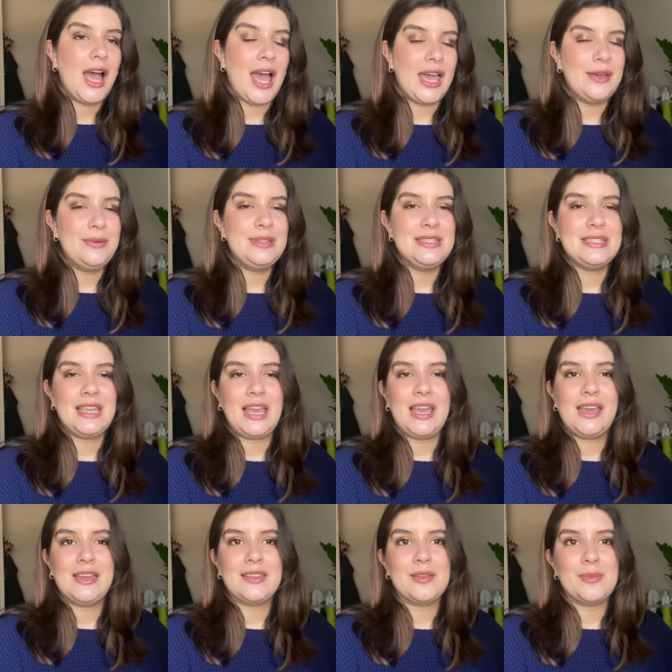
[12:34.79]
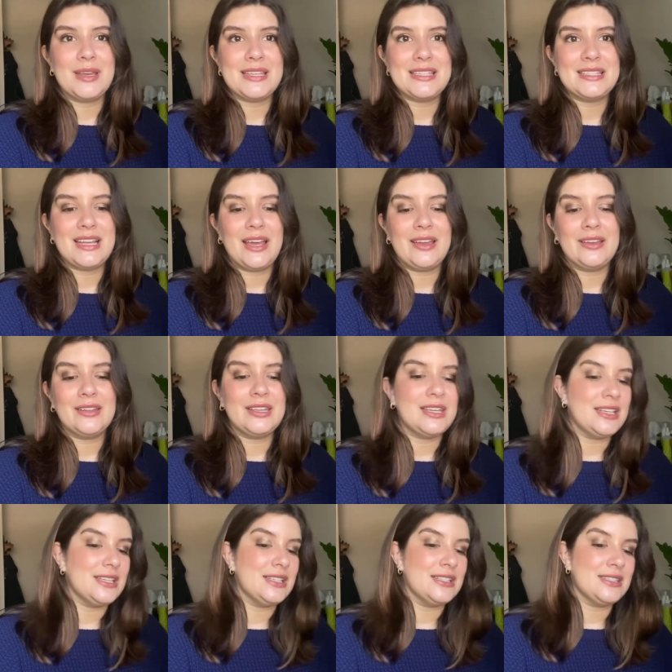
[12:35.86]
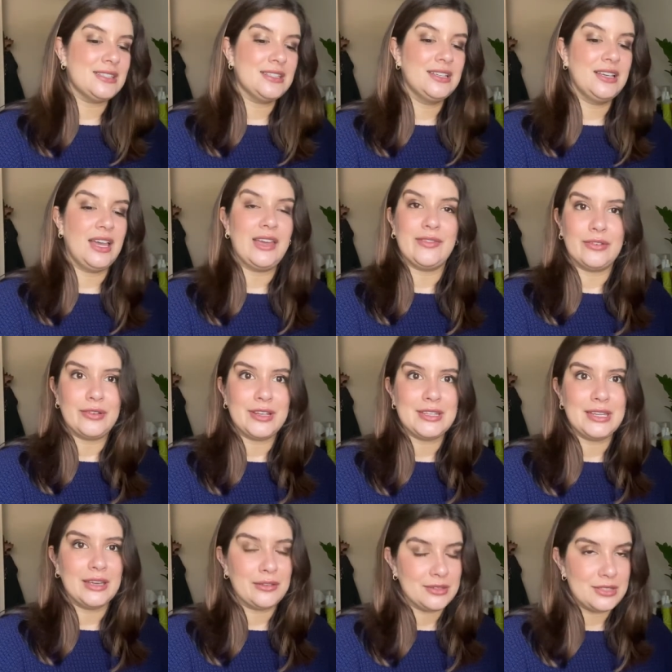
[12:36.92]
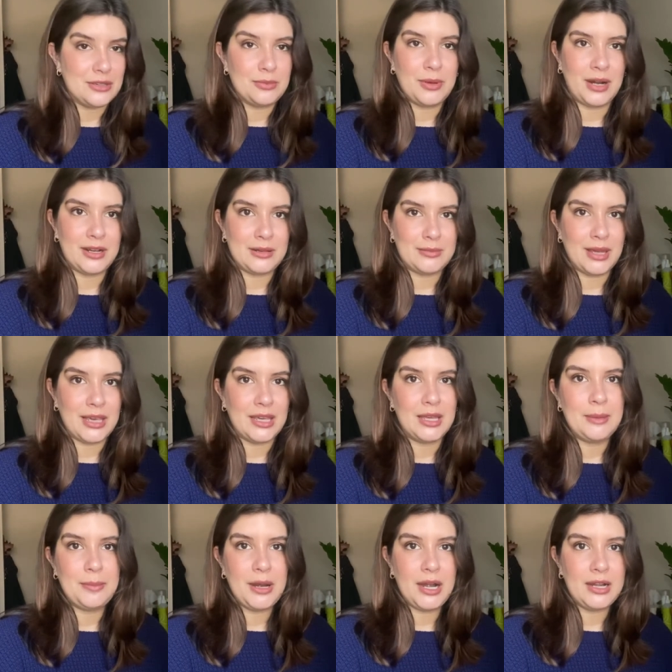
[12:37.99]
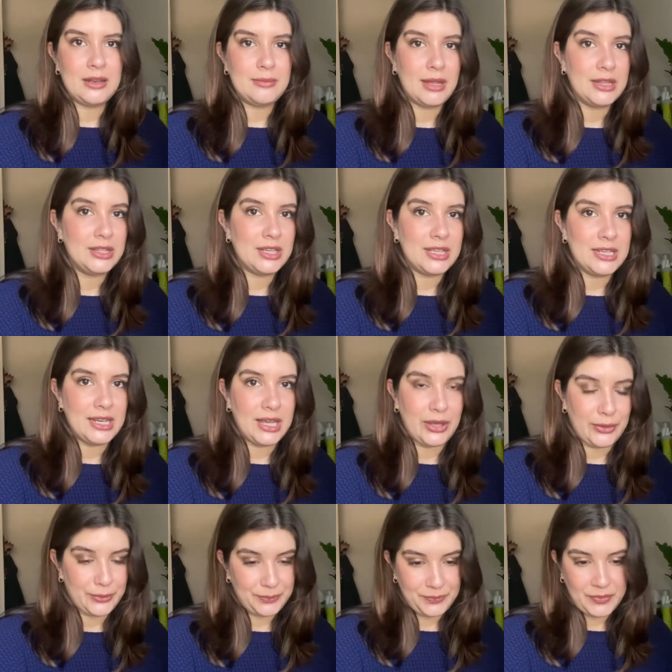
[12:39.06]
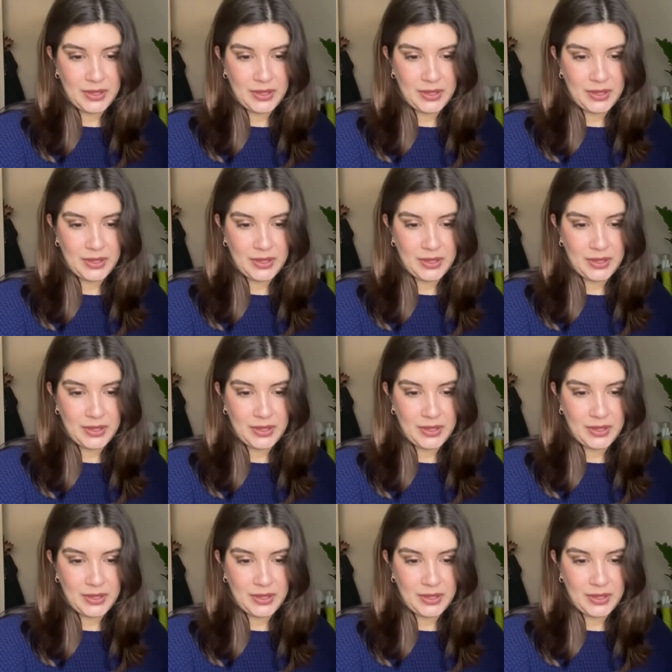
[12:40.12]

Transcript: I would say that my style is written down, so pardon my, pardon my looking down.